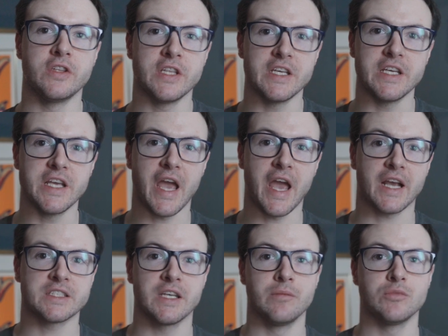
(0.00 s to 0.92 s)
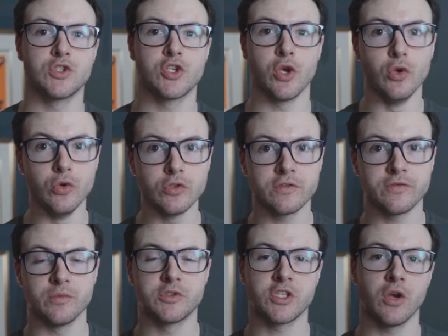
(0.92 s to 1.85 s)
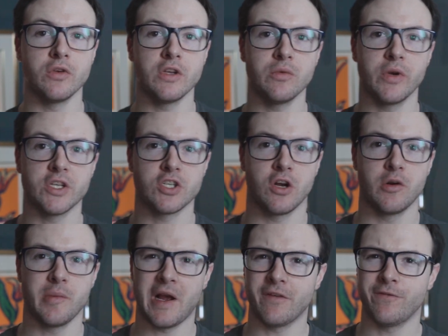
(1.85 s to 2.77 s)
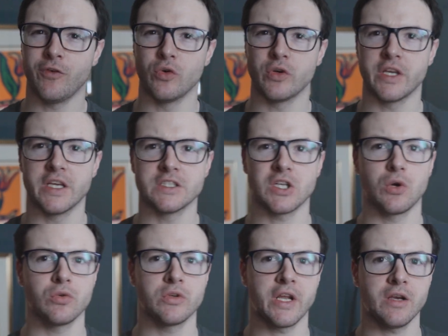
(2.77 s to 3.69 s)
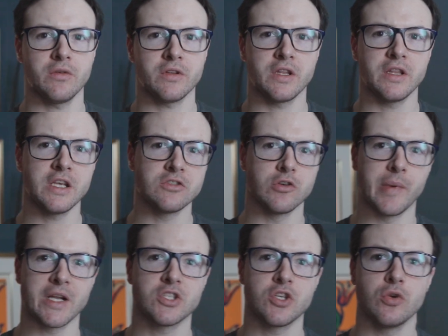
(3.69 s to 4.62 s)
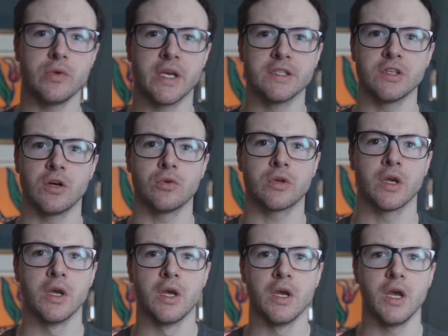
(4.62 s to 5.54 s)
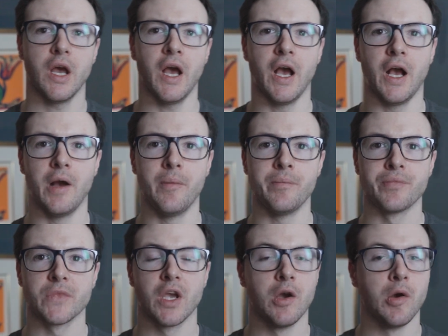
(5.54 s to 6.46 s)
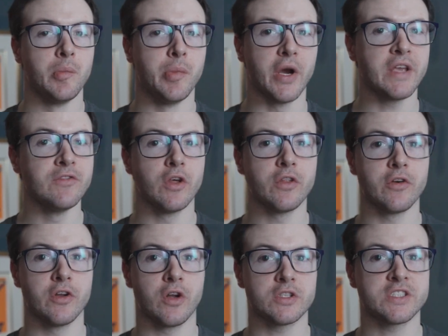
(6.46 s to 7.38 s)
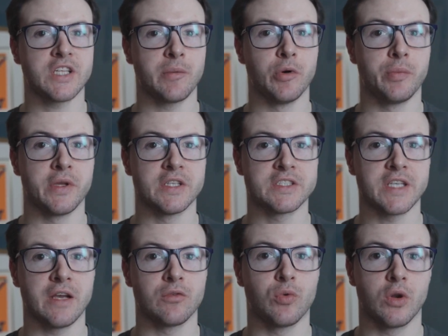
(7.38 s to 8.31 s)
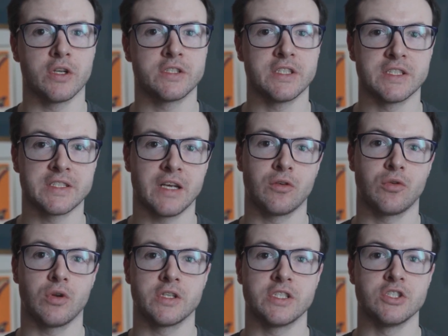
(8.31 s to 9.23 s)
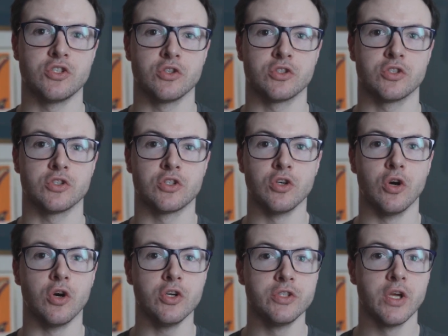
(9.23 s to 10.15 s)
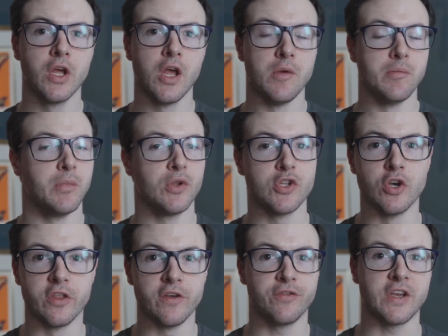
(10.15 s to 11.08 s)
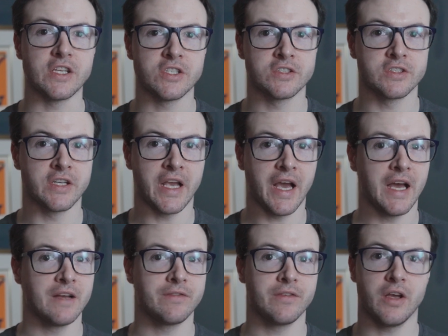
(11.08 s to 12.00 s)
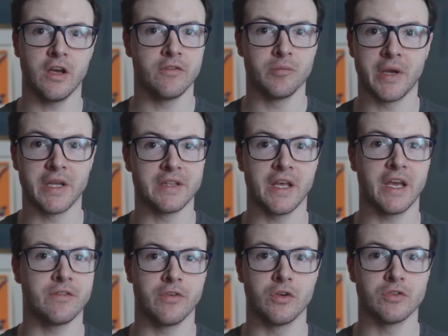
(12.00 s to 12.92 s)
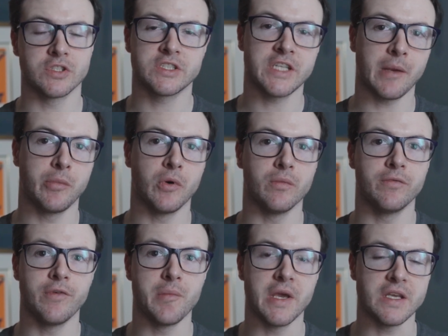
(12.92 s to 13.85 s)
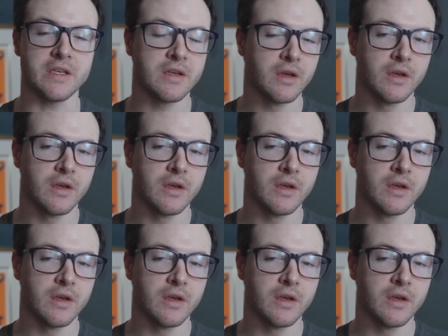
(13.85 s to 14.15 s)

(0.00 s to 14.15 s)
the XM2s from Sony, which are about 4 years old now. I think these are about 2 years old. But even though they're not a step up in the sound quality is just as good. But the other features that it have made the headphones a step up for me.